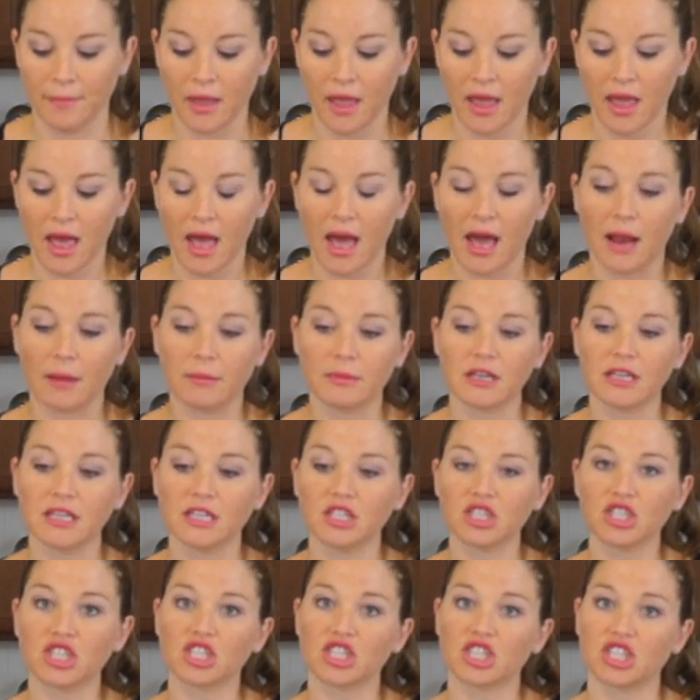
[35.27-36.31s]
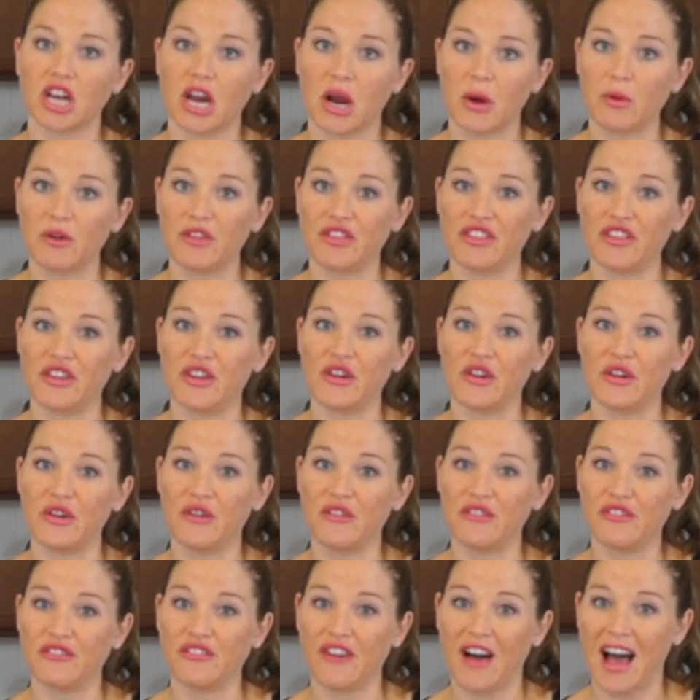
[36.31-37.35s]
And I'm going to just share with
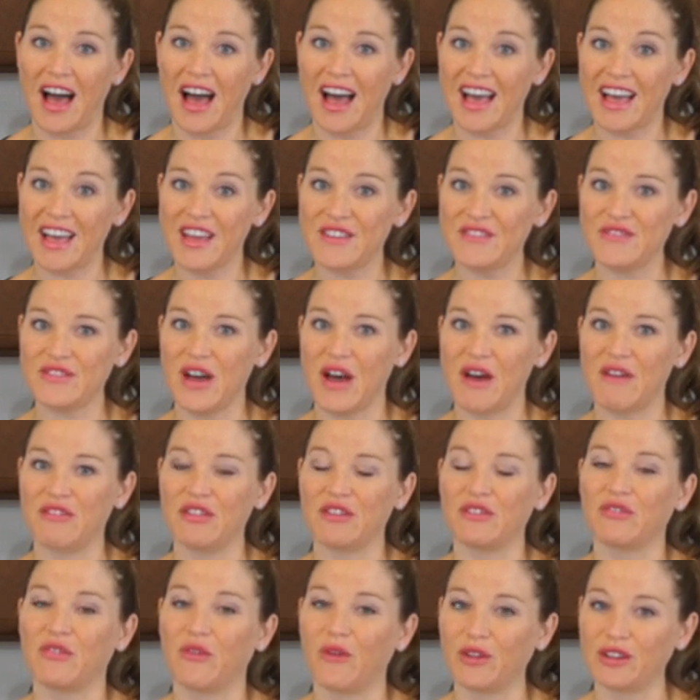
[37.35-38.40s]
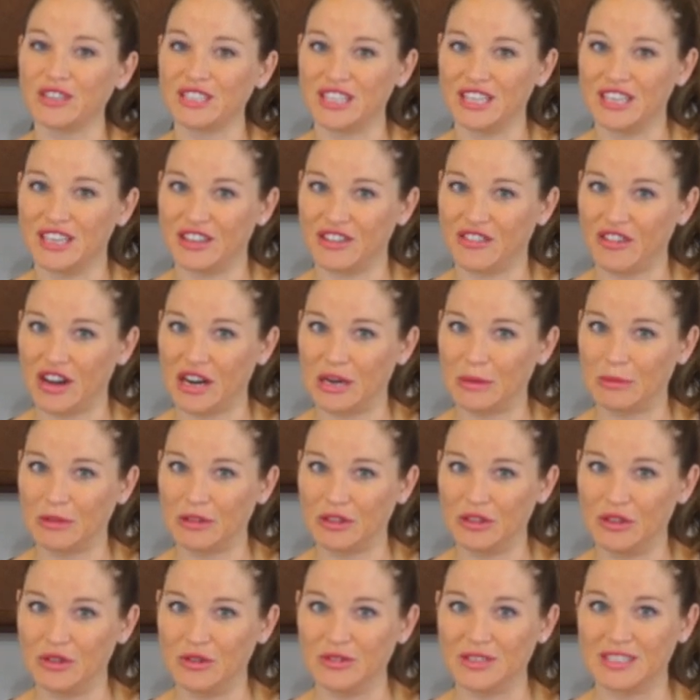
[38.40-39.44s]
you 5 of the 14 incredible
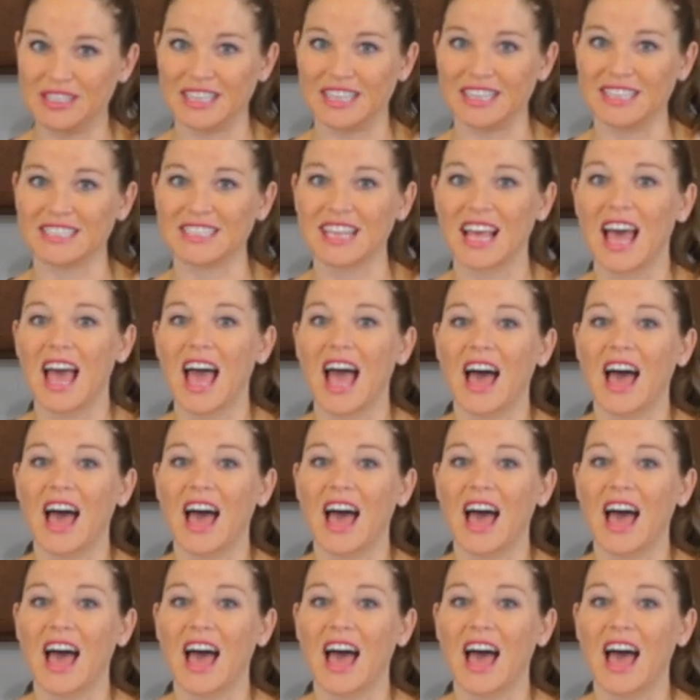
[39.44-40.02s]
uses.